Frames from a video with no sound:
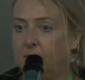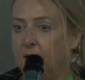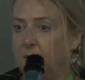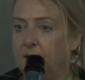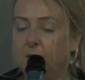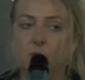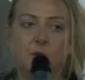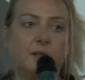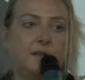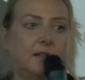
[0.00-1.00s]
IBM will
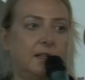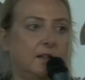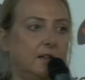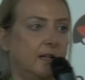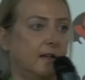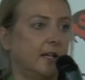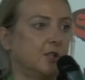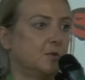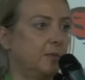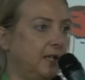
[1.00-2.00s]
be there, and
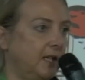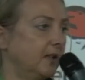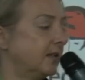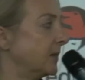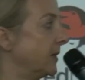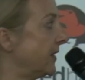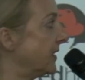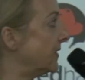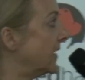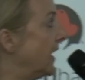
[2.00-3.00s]
HP, and some
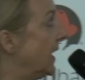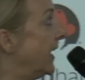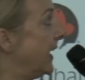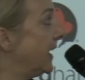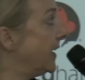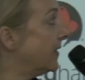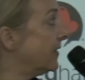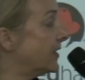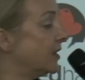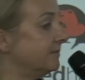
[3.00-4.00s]
others.
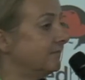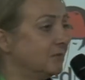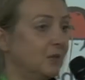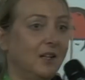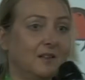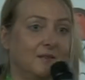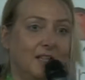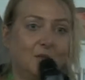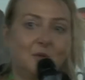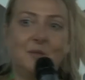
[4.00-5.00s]
And um, well,
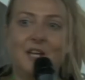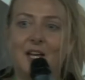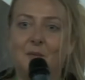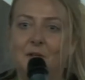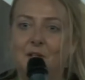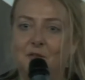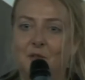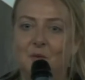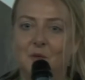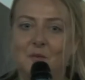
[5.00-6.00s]
I would be happy if
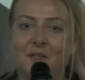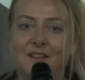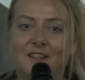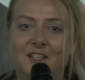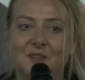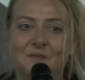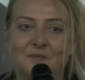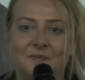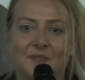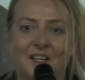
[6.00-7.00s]
you would be there.
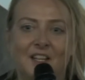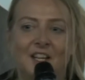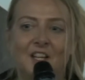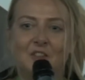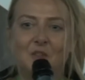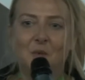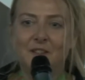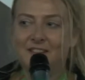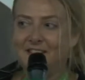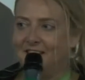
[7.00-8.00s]
So
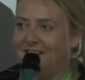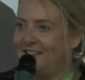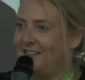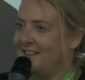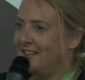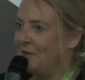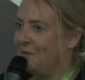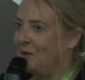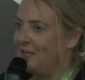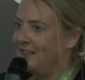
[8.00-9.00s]
with this, I'm
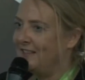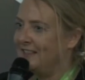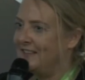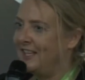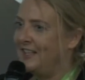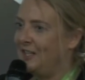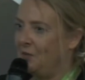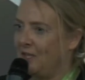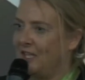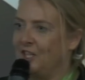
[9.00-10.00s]
more or less at the end, and
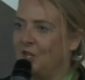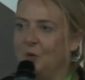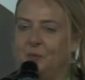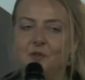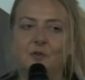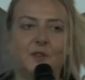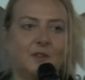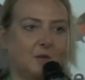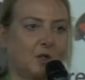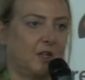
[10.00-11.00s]
we can open for
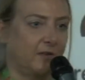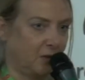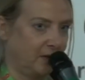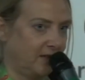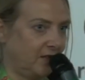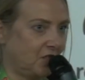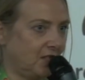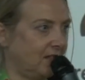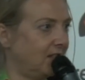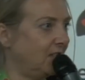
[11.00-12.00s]
some
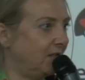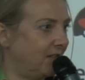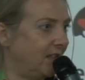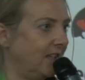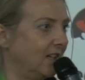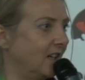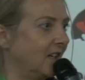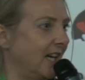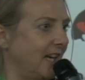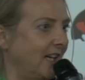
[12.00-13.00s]
questions if there are
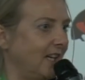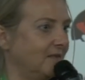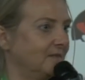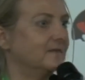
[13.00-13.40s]
any.